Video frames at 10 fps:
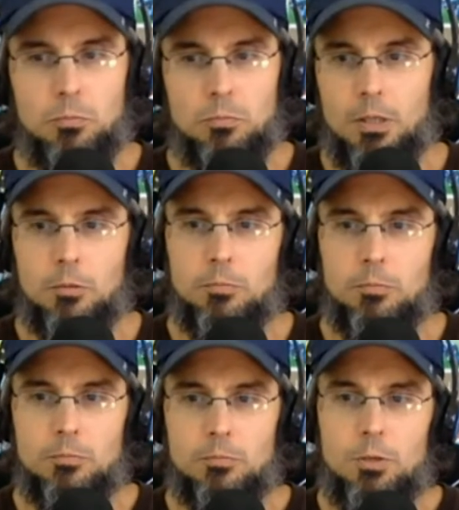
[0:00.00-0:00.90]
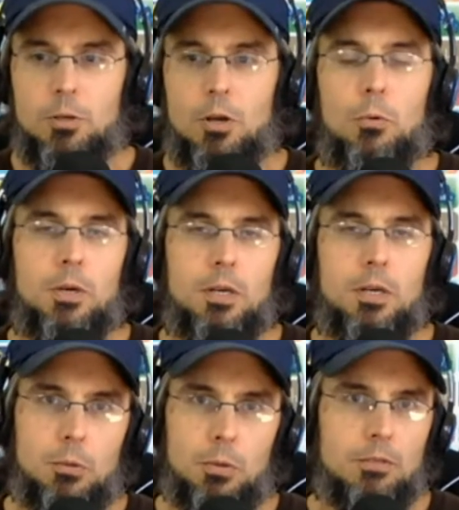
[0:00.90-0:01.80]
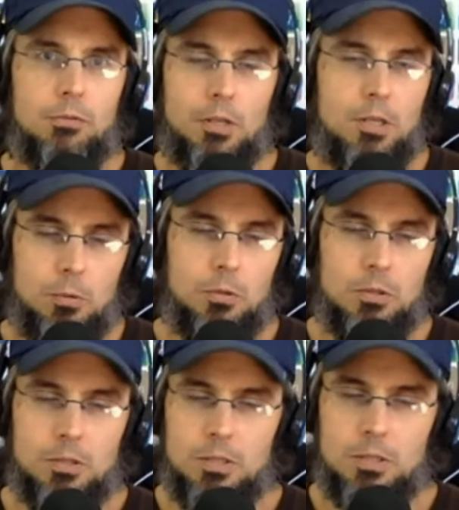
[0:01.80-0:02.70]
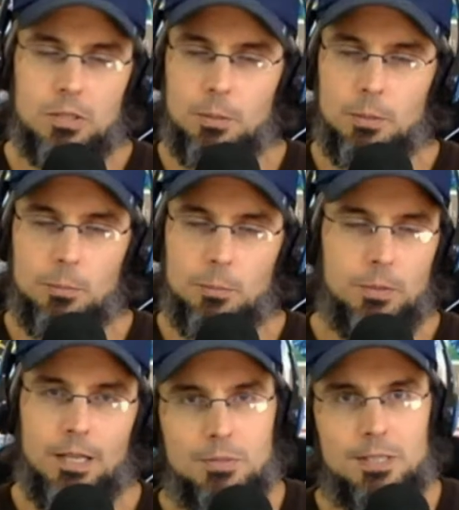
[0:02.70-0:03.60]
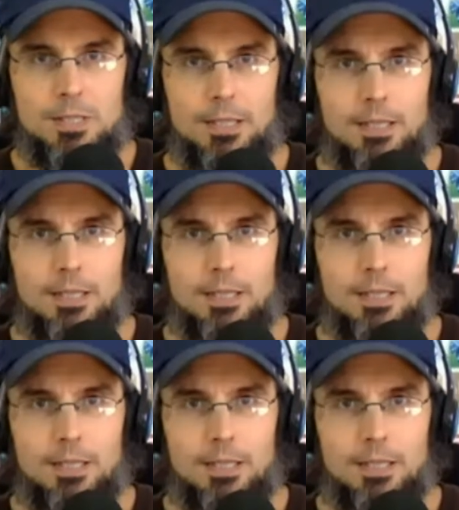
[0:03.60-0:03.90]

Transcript: you know, you should go to into, into a different queue or something. All I'm all I'm saying. Different